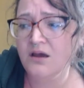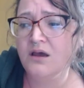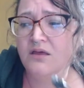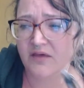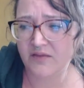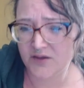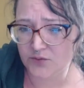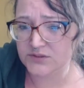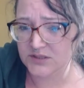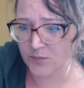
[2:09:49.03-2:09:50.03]
than they
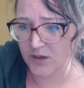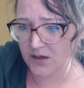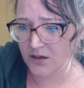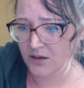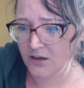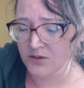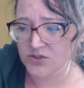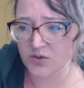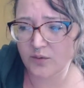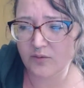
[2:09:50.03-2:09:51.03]
used to be.
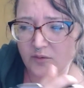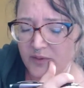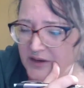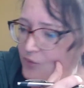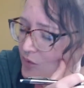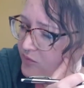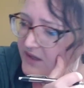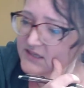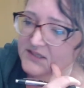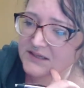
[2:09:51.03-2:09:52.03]
So we would be
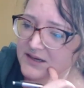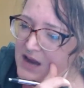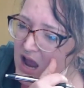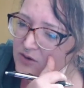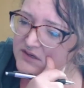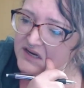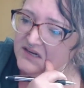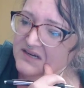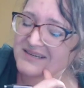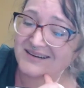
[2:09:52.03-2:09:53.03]
replacing
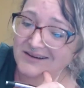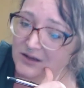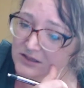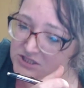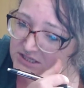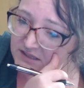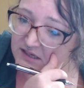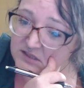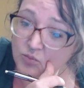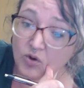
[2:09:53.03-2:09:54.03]
outdated technology that
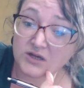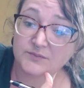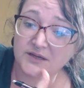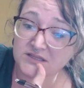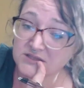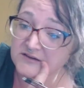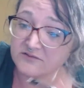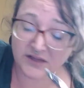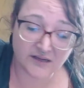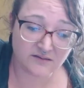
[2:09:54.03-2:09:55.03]
is more expensive,
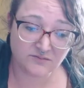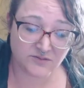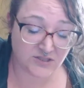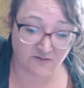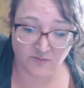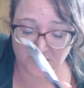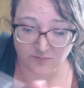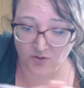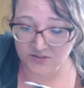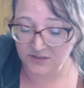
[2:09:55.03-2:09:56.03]
like everybody's
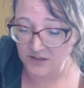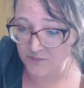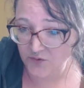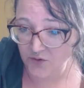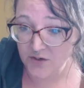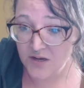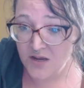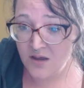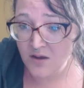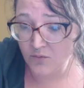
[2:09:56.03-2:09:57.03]
personal computer,
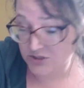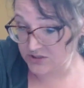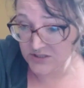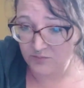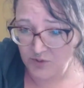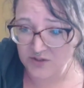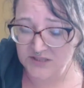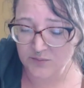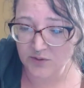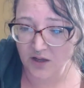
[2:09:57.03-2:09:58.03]
which also burns
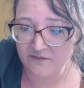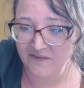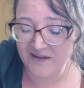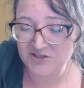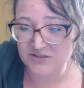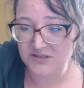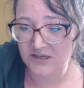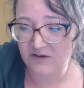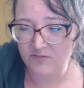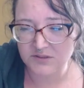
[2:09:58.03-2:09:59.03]
up a lot of
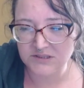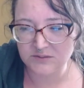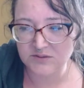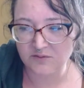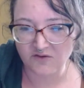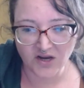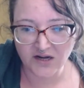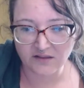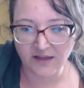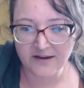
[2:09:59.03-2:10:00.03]
electricity. Everybody seems to be
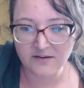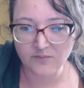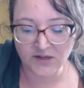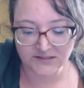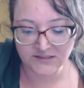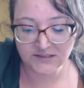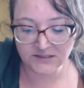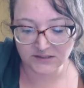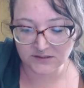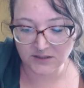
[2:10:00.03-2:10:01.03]
forgetting that because these
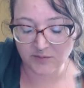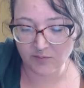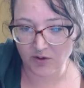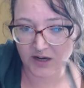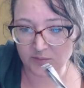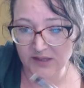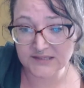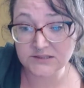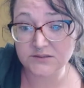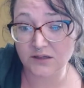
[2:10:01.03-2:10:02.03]
things are going to be burning up
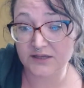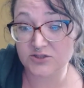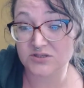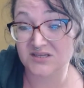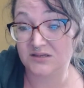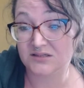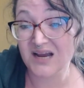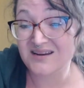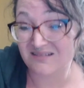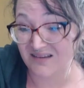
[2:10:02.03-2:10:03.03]
less electricity
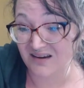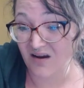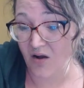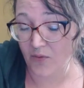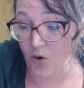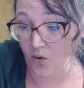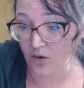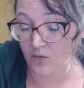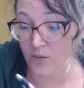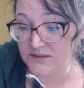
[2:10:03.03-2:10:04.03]
technically on the
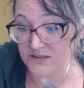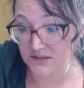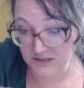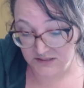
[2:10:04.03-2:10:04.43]
whole once these